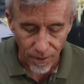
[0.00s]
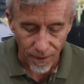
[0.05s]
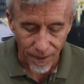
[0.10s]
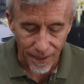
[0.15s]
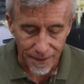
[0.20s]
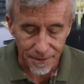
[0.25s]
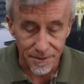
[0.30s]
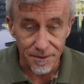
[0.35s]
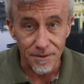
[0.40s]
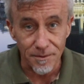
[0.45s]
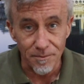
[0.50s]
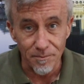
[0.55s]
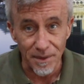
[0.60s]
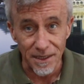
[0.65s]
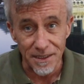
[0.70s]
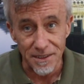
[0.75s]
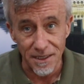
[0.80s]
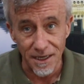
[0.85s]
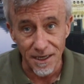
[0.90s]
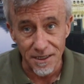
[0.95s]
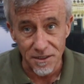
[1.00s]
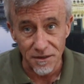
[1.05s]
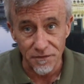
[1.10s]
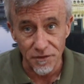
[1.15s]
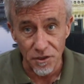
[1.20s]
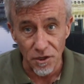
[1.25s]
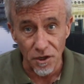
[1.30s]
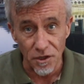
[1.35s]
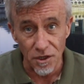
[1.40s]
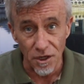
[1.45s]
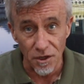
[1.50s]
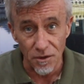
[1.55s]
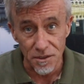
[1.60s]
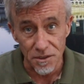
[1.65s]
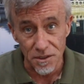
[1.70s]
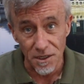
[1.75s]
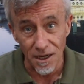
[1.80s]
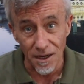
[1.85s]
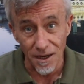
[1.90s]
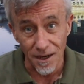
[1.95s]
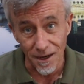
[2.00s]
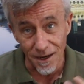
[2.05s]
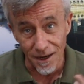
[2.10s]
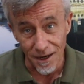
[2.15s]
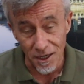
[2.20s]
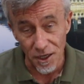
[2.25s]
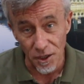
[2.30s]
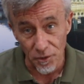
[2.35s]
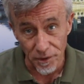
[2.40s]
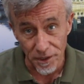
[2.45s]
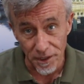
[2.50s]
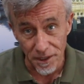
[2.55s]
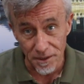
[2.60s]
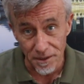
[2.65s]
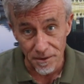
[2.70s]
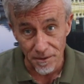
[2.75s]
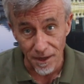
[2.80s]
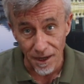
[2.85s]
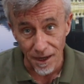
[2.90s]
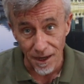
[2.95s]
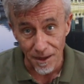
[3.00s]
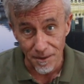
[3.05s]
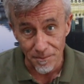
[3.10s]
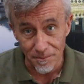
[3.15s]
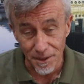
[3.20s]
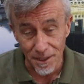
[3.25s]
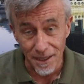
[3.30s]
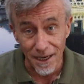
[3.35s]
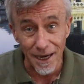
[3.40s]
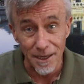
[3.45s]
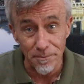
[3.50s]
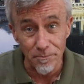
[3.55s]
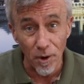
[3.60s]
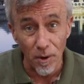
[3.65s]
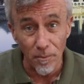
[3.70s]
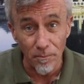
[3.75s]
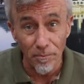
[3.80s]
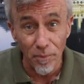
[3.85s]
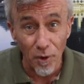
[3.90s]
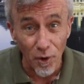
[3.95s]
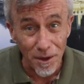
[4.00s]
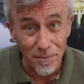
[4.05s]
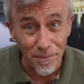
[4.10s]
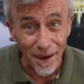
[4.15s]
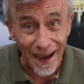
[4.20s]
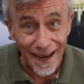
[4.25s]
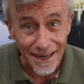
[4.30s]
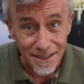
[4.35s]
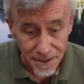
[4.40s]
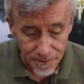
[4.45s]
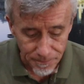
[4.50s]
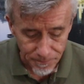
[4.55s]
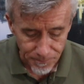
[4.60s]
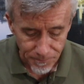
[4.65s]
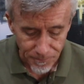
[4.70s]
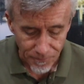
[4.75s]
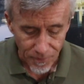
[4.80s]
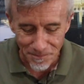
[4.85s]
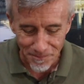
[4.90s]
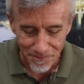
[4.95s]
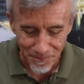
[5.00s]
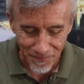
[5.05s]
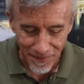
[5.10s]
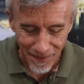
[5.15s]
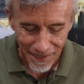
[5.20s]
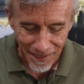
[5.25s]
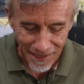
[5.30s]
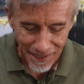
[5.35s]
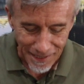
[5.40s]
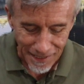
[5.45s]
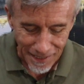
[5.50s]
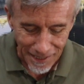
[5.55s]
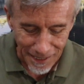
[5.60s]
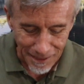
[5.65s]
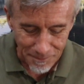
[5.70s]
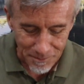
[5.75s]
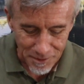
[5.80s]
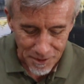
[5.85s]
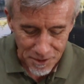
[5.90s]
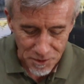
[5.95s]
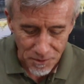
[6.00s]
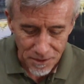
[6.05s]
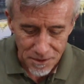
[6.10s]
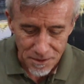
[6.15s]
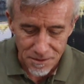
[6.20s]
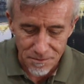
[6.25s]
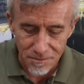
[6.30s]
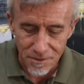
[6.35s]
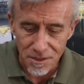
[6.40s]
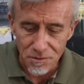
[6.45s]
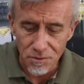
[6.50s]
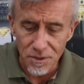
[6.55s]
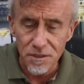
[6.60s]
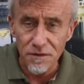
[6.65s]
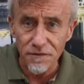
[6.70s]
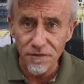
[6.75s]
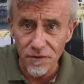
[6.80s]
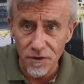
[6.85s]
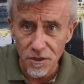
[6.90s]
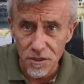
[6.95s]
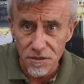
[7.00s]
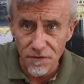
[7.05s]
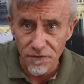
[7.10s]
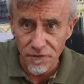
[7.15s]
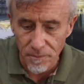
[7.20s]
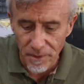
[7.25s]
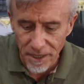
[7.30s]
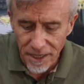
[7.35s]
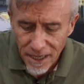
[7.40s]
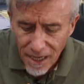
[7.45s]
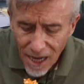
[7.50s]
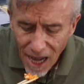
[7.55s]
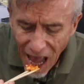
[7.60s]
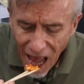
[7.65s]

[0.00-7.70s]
And BTS, if you don't know, is a Korean K-pop boy band. But this one's a first for me.